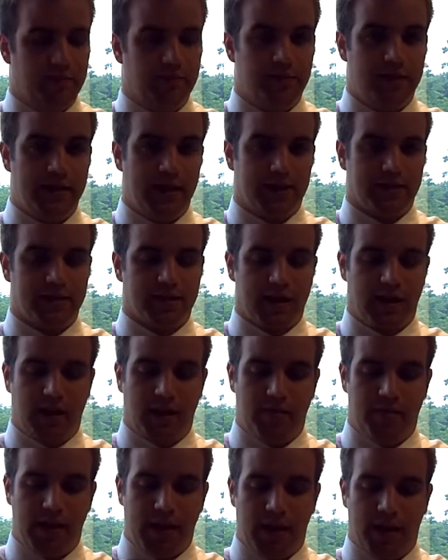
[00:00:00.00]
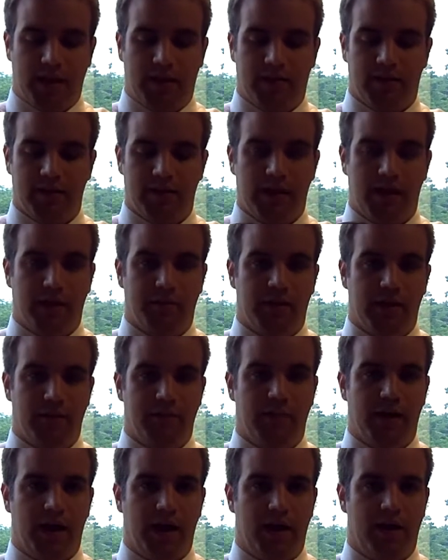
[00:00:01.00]
Dexcom and
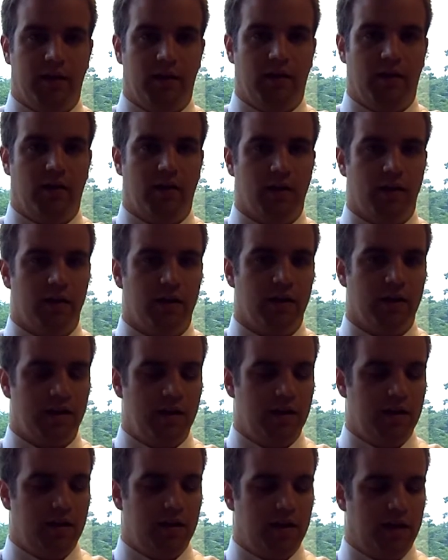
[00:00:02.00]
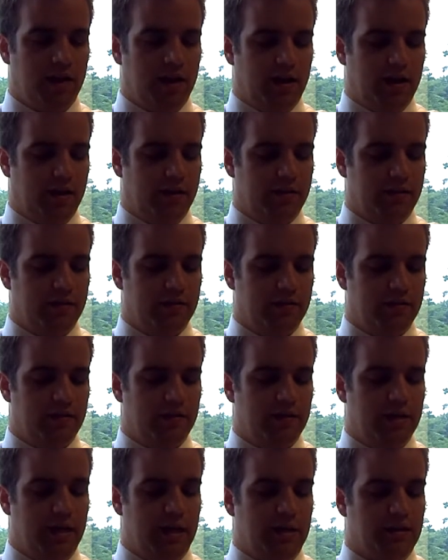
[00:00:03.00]
OmniPod are
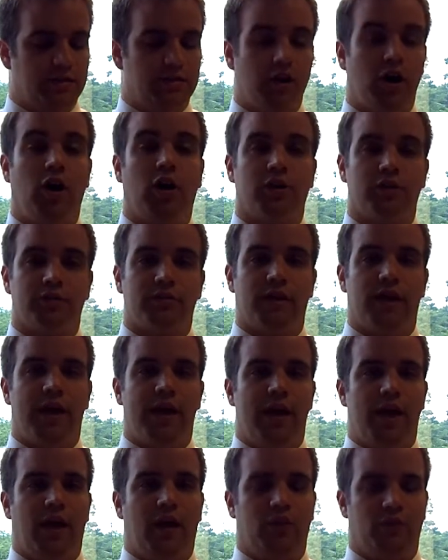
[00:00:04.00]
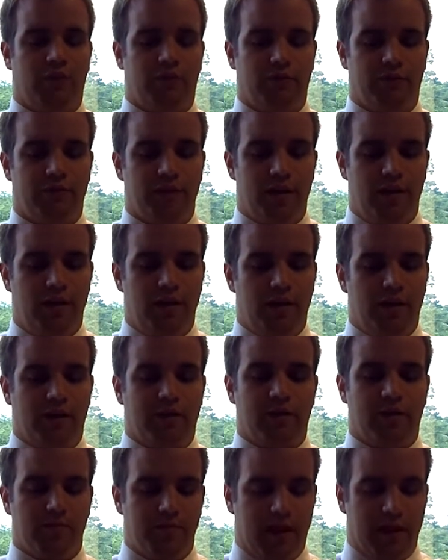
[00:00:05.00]
in talks right now
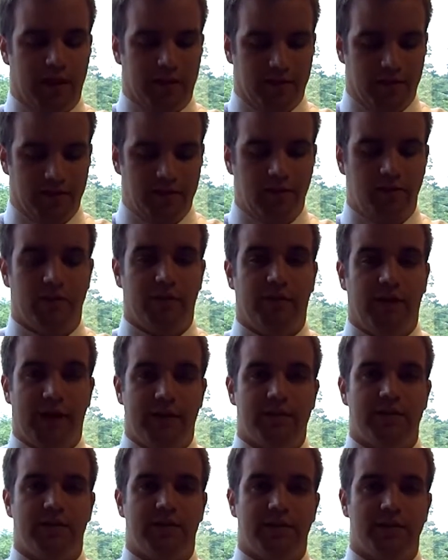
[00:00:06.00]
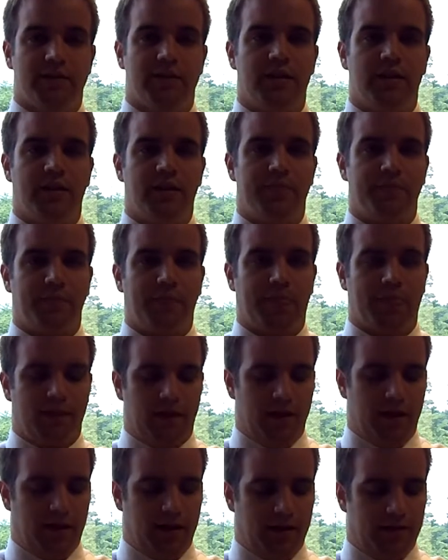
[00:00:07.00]
of combining the two devices,
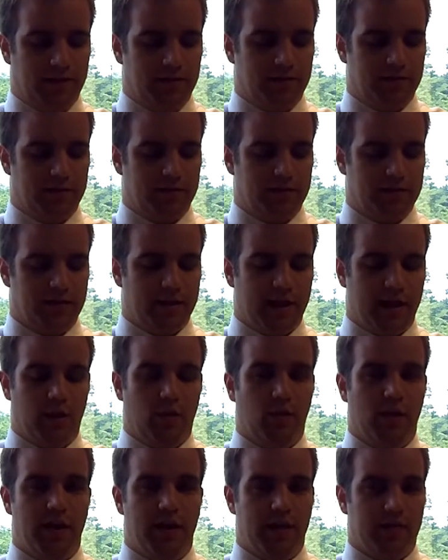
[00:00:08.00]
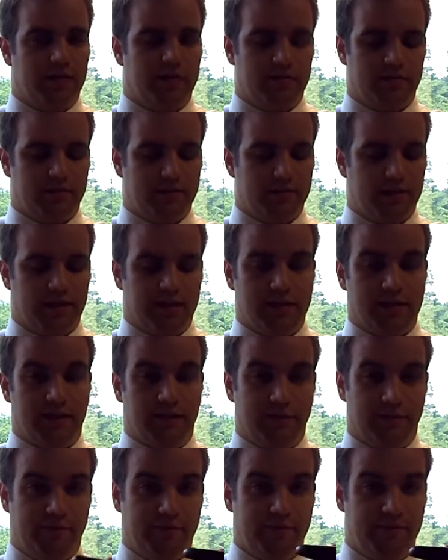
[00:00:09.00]
so that way it's, instead
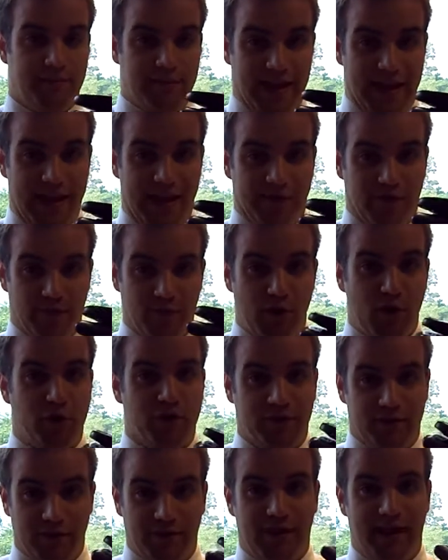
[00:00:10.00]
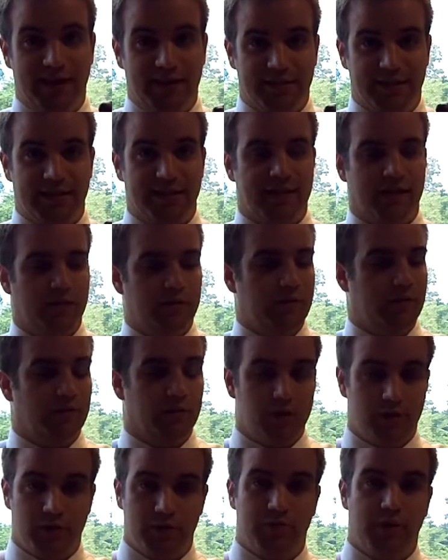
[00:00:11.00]
of me having both devices, it
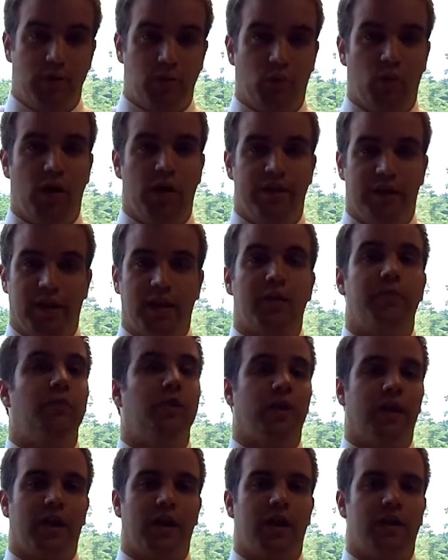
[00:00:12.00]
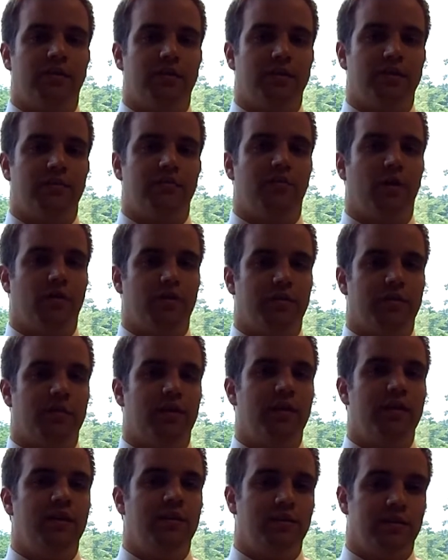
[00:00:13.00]
would just be one that communicates to both
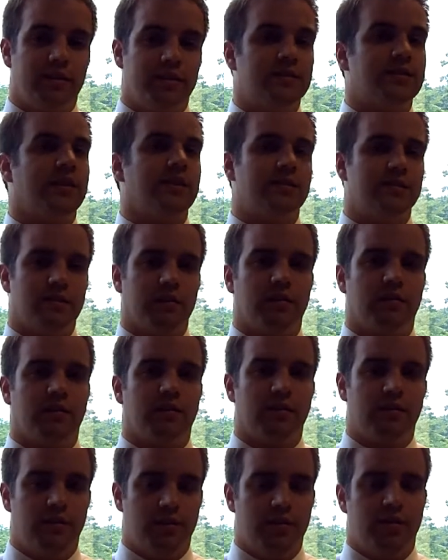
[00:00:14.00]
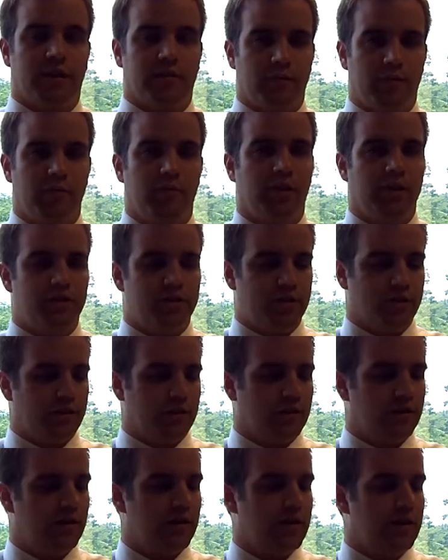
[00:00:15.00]
the sensor to check my blood sugar